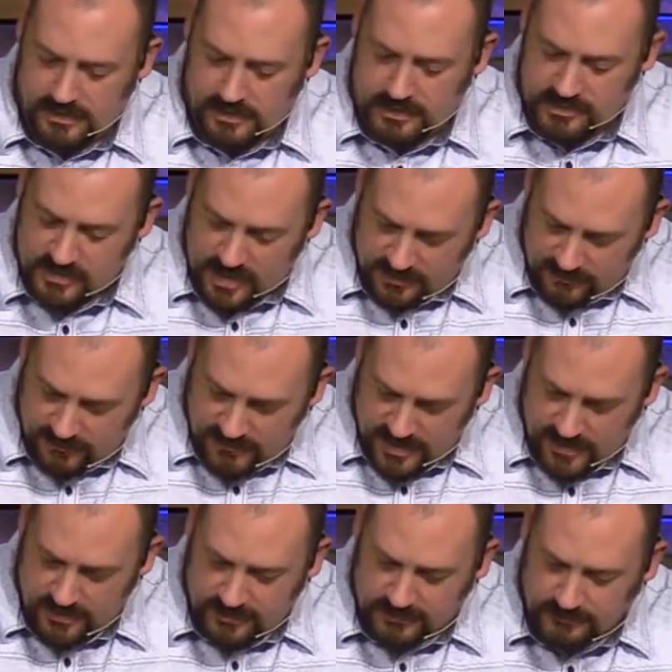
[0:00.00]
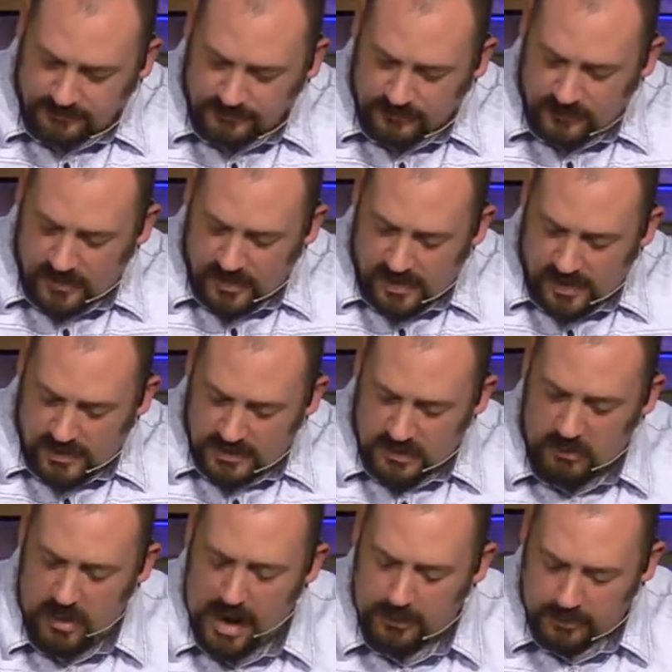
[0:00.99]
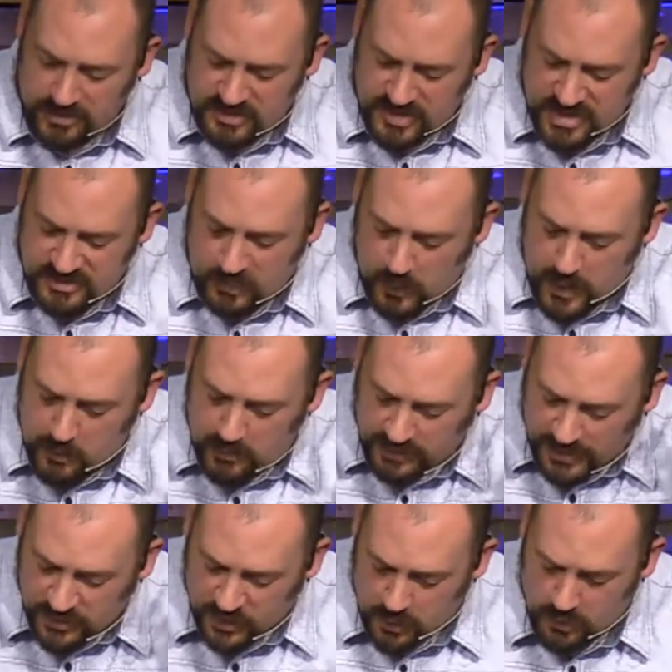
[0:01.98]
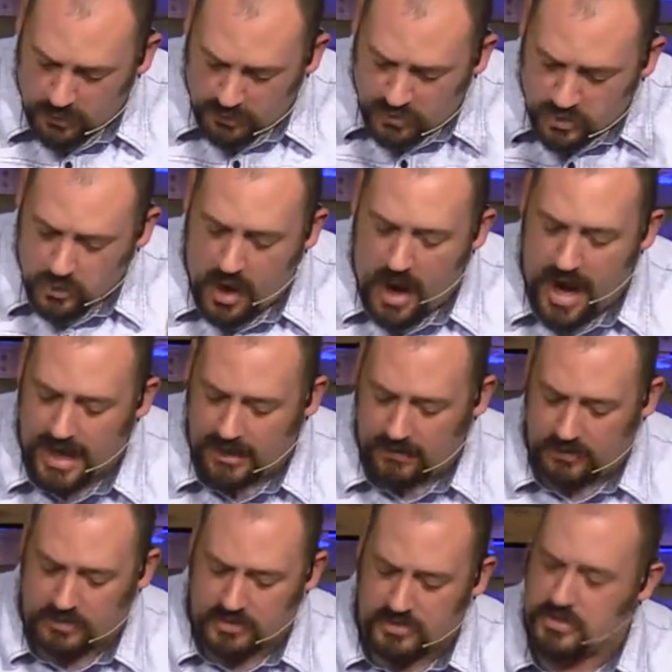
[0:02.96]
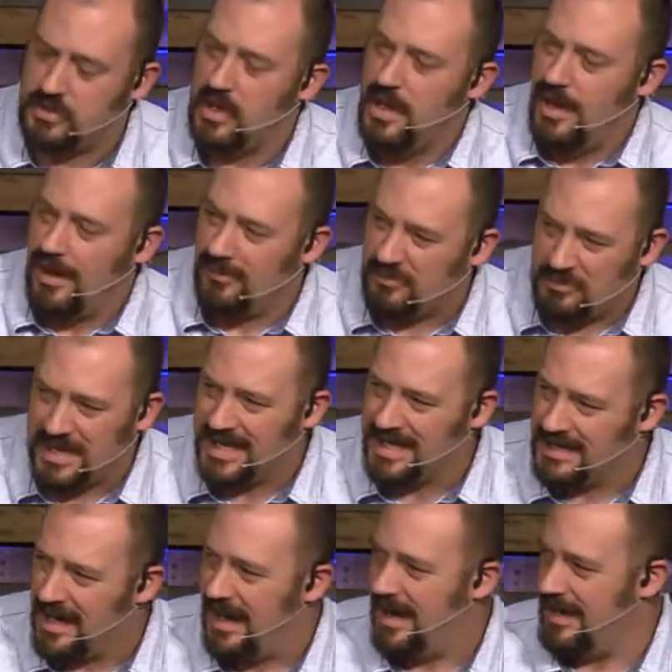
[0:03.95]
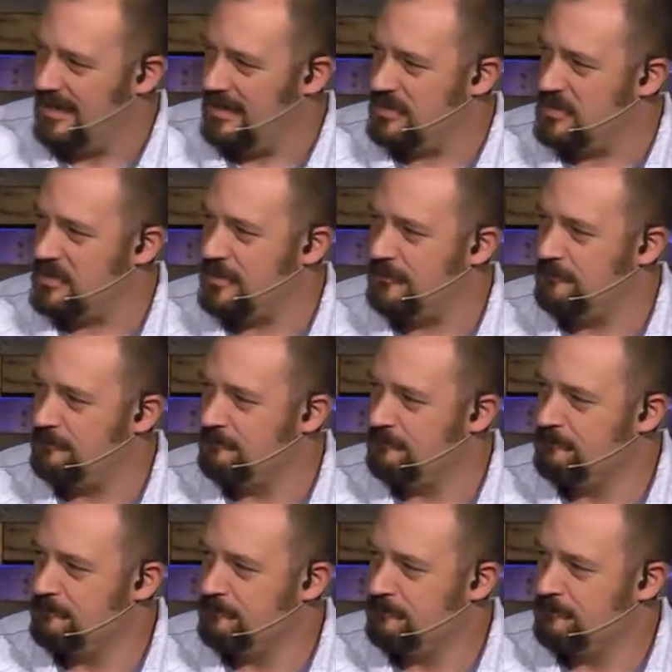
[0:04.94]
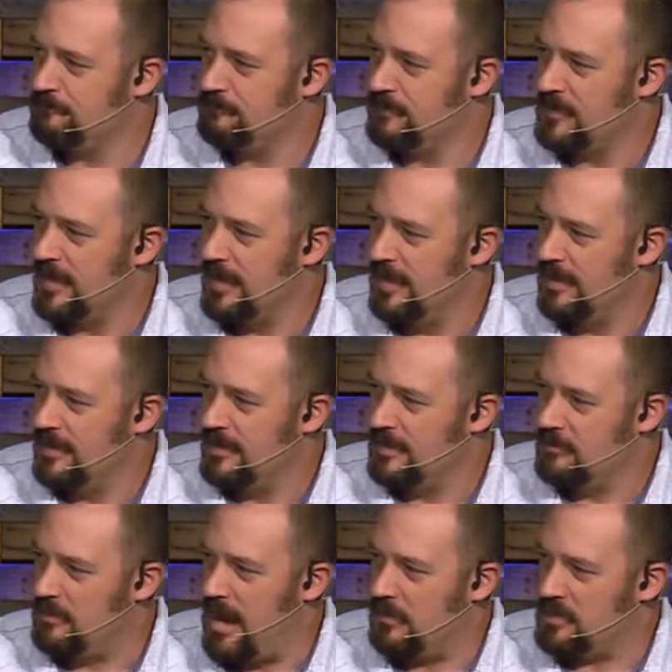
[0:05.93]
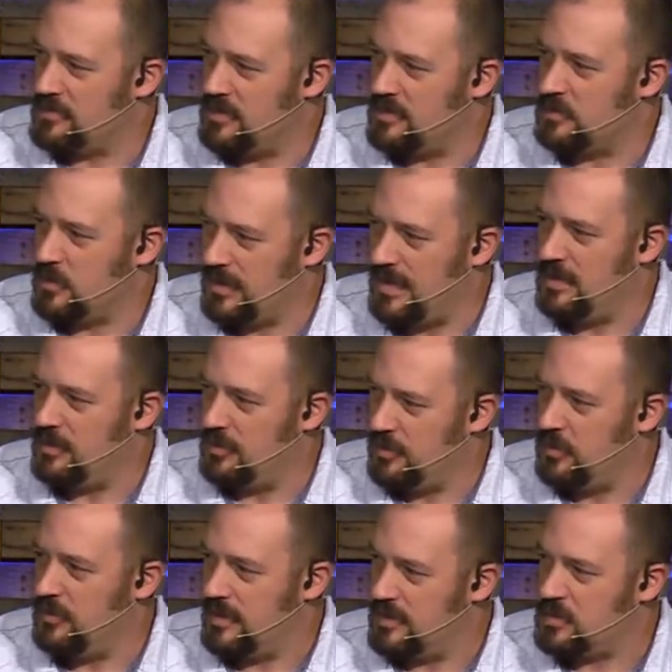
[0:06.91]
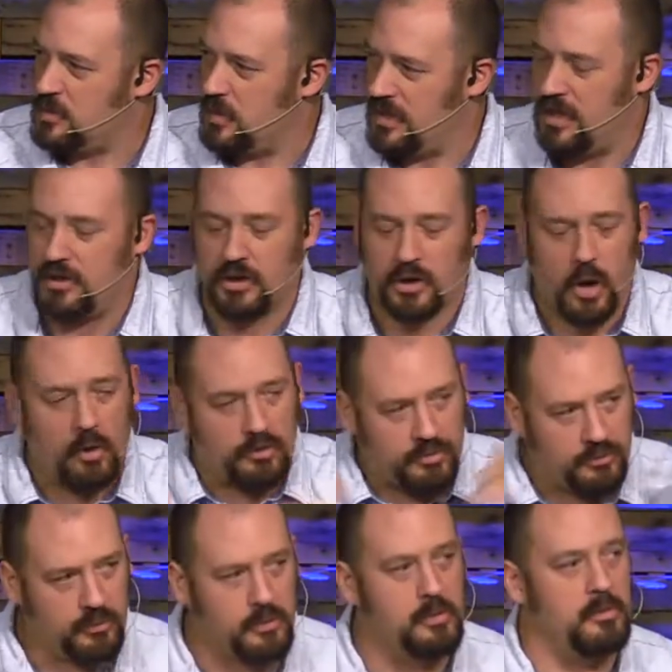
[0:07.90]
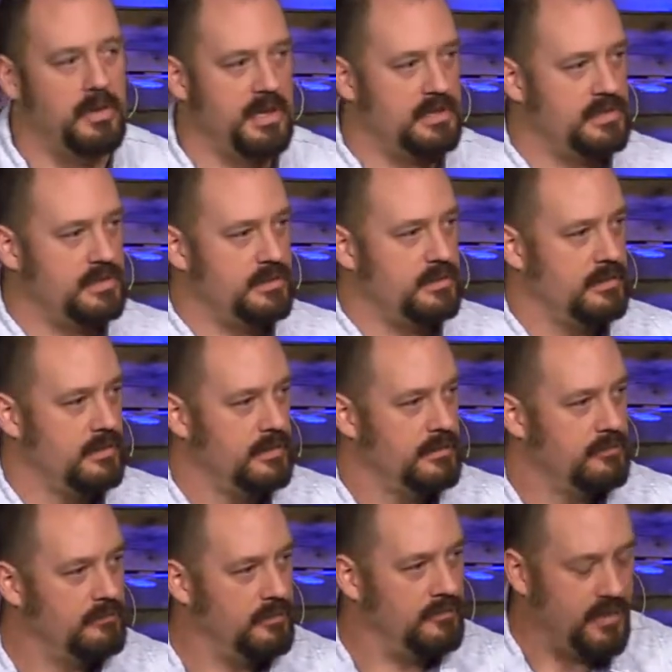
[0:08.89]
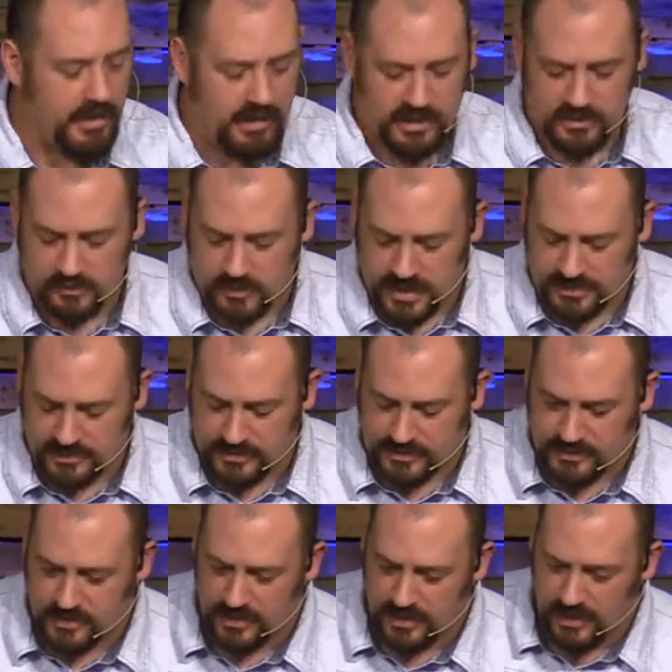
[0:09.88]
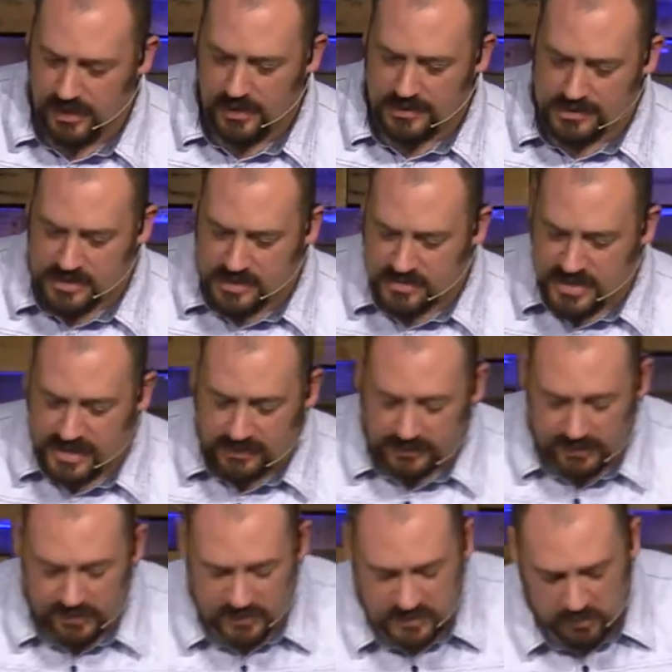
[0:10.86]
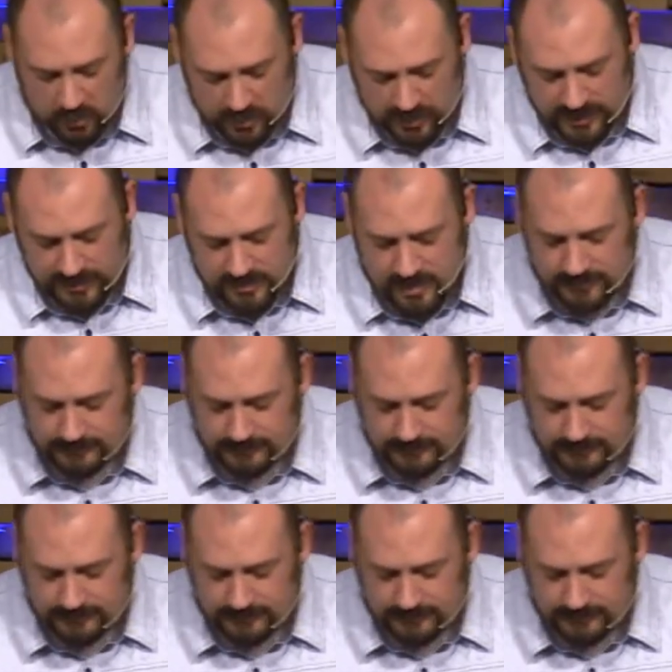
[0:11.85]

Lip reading: is not fair. The Bible says that we will endure trials of many kinds. The Bible says we need to do this. We need to go through this for various reasons. Secondly, this morning,